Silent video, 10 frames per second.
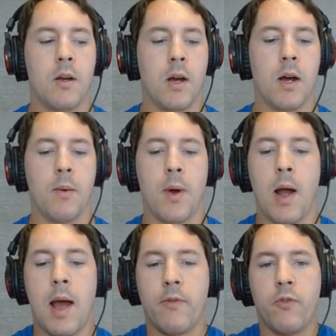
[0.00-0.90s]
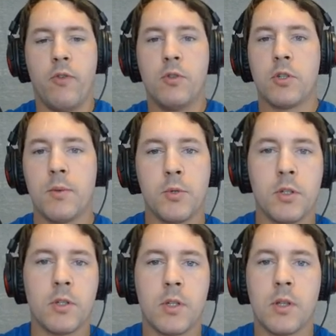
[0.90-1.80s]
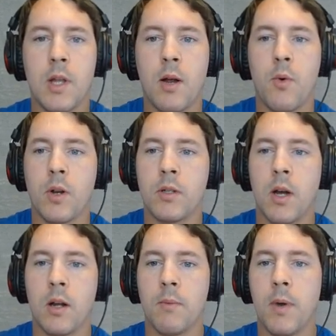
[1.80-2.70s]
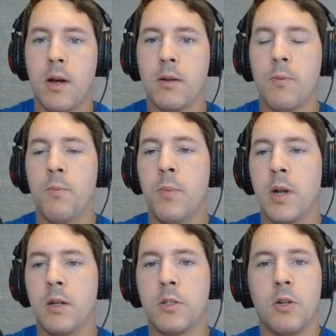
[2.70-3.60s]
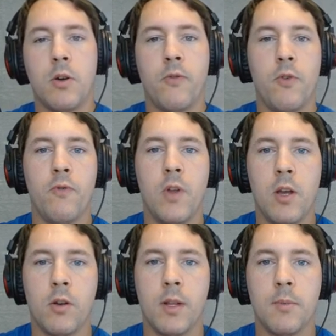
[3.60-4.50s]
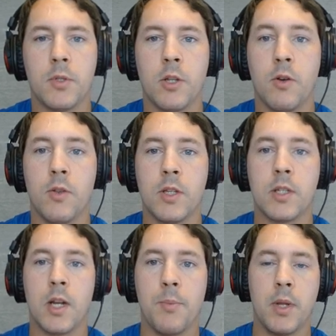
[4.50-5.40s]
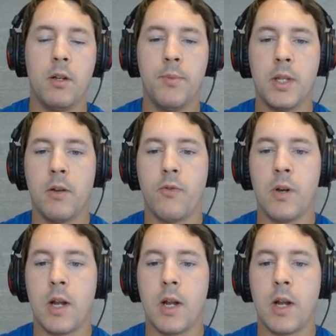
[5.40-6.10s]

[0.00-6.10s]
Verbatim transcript: I have a few scriptures that I want to talk about, but also a few video clips. So this is going to be a little bit different.